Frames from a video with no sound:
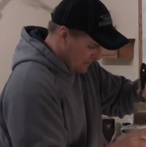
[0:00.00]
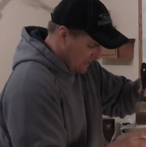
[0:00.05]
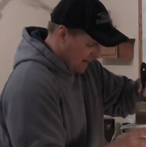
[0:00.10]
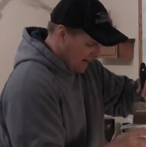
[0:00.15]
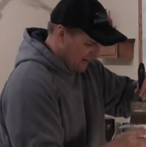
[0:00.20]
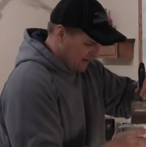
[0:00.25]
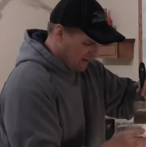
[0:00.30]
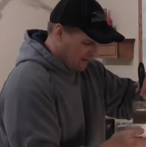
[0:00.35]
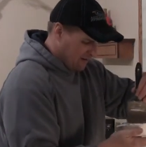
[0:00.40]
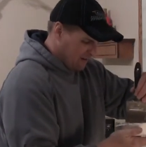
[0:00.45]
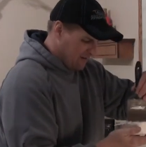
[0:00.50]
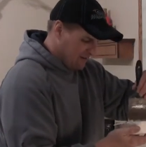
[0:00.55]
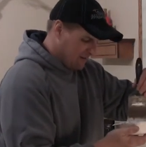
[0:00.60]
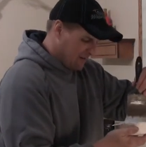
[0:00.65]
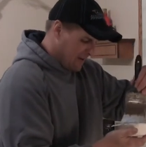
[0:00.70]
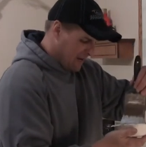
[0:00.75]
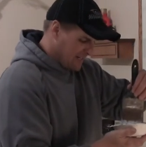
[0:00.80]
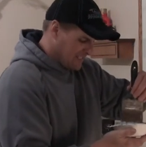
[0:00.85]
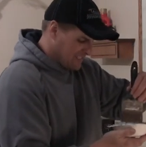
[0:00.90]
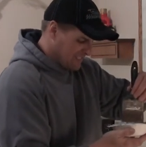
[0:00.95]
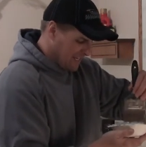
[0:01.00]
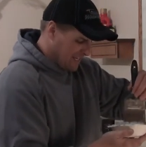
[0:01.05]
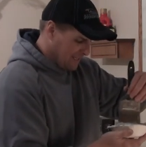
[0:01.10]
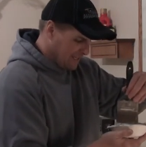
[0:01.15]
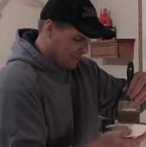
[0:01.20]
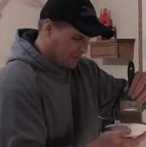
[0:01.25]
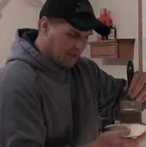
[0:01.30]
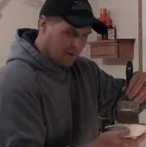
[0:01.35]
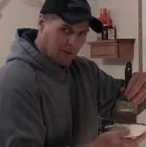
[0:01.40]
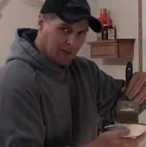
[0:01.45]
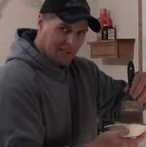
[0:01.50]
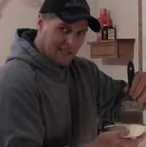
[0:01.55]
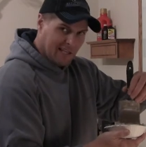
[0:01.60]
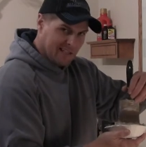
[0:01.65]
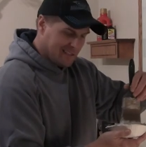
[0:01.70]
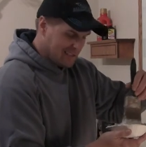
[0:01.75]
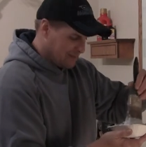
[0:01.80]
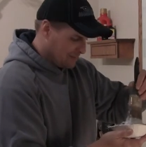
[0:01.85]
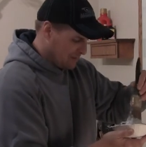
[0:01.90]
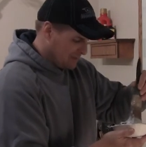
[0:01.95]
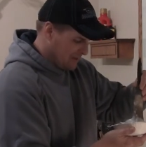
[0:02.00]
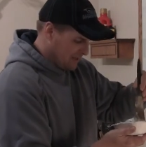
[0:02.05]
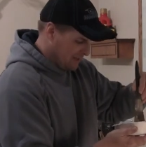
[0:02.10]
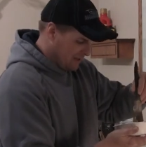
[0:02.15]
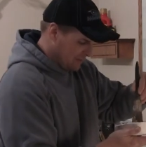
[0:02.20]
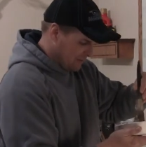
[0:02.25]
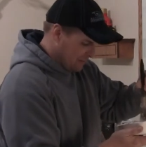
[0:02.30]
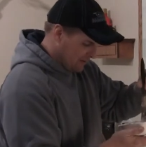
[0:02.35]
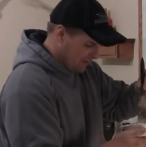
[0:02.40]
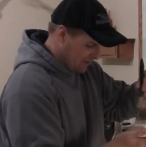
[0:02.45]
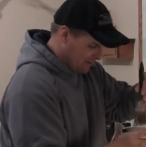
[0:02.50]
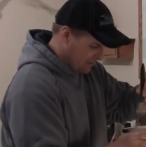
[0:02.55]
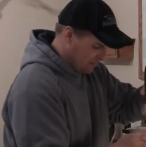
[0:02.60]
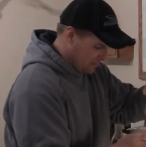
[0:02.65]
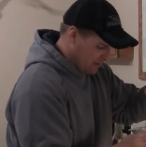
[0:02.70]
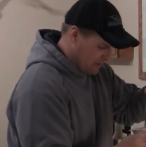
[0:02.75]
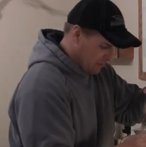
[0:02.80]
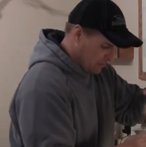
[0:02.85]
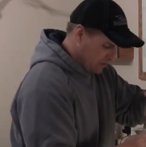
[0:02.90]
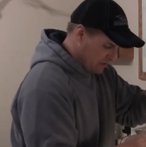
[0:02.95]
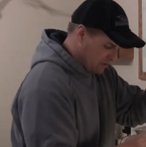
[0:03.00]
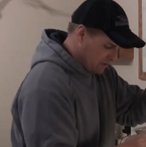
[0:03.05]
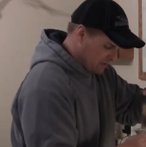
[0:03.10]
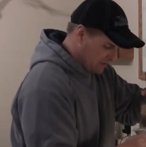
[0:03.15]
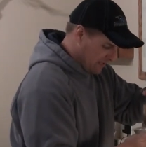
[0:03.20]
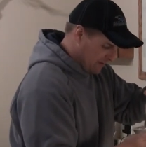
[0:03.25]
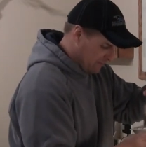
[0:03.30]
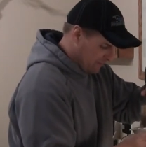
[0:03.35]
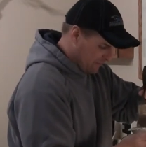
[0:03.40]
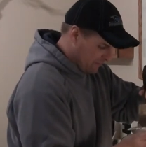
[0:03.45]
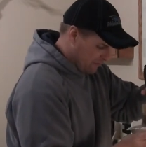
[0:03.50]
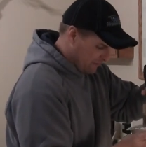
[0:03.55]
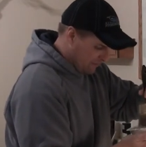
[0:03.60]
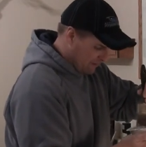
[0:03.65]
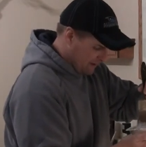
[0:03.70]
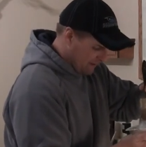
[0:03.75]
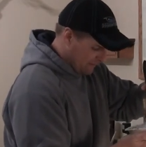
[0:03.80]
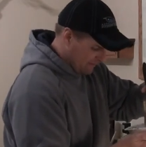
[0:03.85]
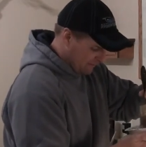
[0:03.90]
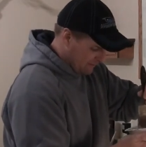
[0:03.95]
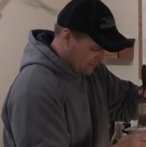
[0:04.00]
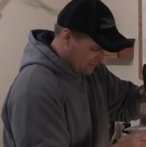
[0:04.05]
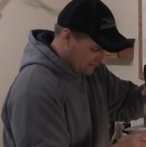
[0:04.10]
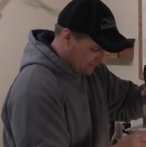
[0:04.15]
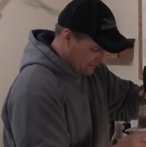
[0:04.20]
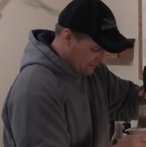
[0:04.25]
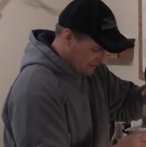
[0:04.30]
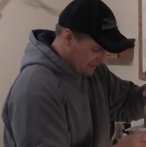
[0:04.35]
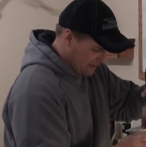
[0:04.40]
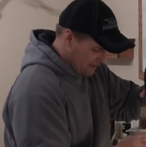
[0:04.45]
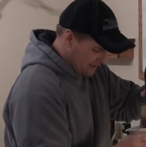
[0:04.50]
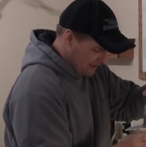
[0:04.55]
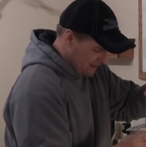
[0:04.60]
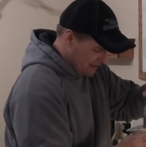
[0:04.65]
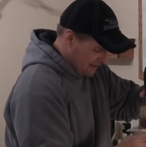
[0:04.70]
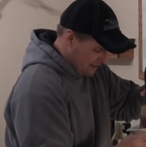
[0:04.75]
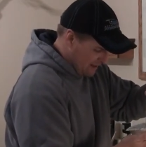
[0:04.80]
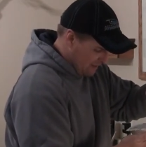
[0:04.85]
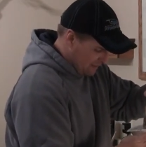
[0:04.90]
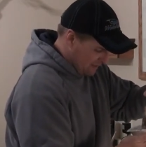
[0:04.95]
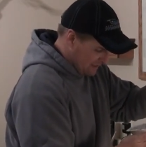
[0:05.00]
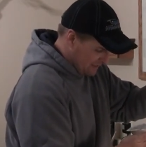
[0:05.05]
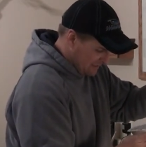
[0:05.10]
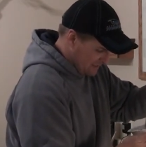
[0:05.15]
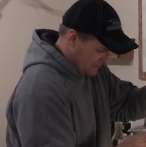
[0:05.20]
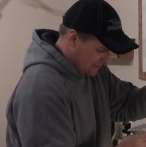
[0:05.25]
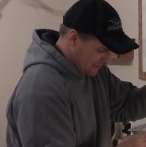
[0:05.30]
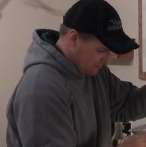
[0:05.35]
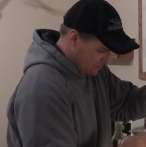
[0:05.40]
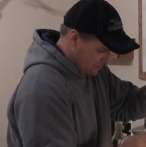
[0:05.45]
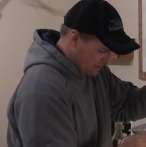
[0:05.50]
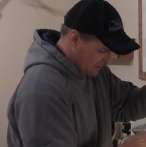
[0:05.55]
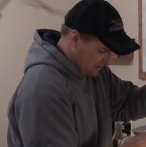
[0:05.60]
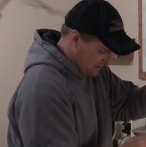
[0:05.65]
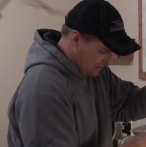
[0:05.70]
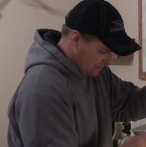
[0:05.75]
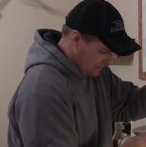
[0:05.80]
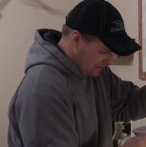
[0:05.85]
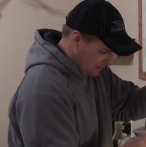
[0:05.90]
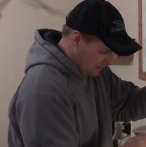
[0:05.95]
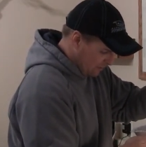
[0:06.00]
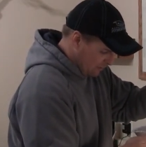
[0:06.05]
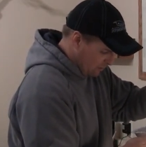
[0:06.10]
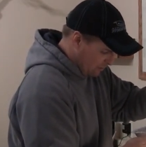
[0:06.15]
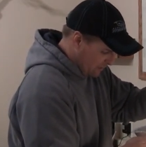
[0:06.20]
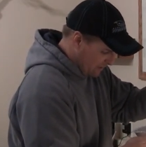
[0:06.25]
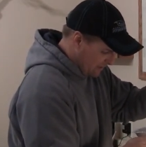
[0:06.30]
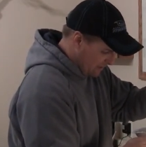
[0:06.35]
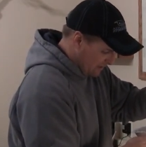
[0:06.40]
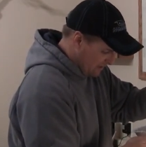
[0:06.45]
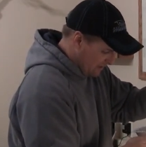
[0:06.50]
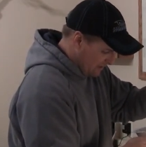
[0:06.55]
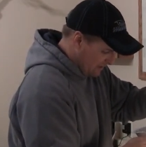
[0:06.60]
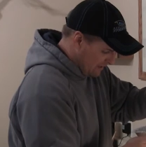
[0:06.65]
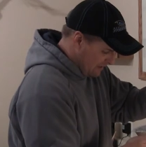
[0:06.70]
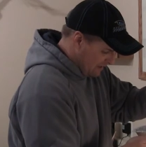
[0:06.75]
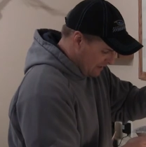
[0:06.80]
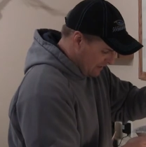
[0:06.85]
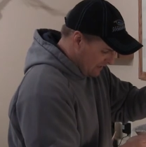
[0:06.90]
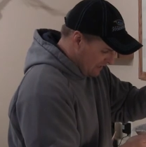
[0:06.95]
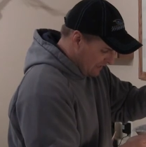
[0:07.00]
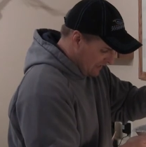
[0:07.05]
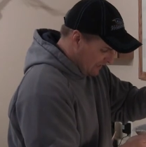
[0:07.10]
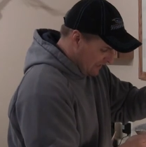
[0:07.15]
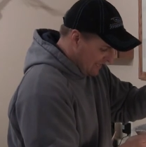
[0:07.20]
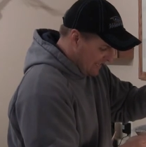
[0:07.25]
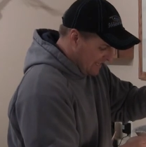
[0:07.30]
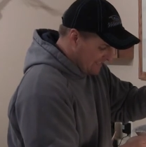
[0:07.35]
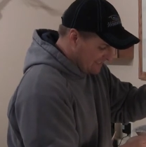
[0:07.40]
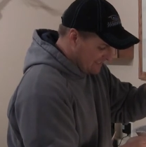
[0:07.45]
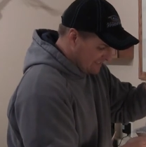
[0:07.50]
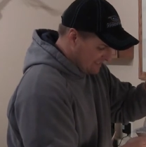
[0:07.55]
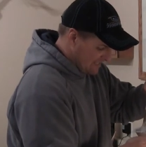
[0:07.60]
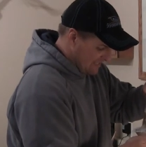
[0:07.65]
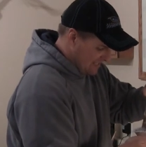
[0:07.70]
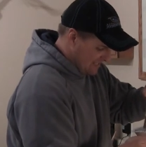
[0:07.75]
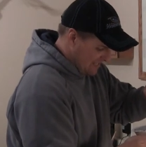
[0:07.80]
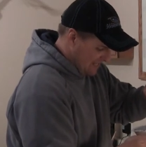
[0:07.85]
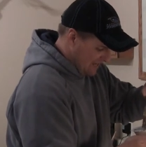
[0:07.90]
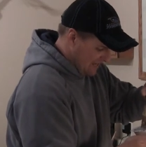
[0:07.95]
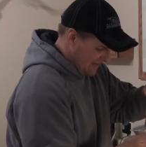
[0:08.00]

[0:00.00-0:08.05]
kind of, I'd say a little less than peanut butter. People use that for a reference, but I'm gonna say you'd want it a little bit less than